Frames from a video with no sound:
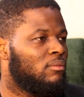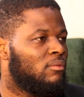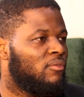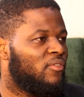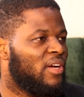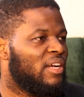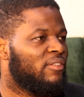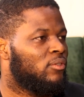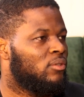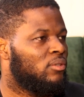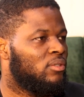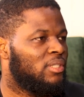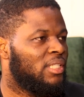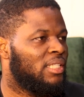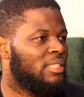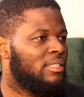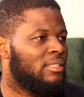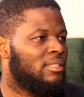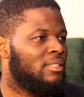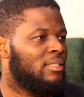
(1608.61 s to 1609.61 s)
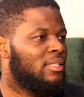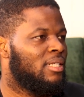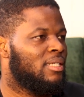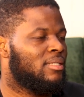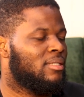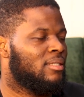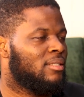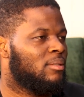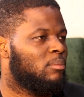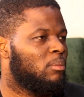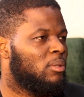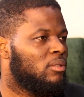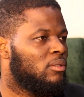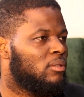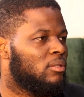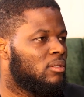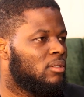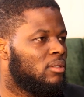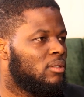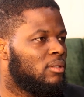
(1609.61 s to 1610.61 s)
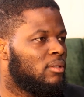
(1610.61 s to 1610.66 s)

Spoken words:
500 in the next 6 months.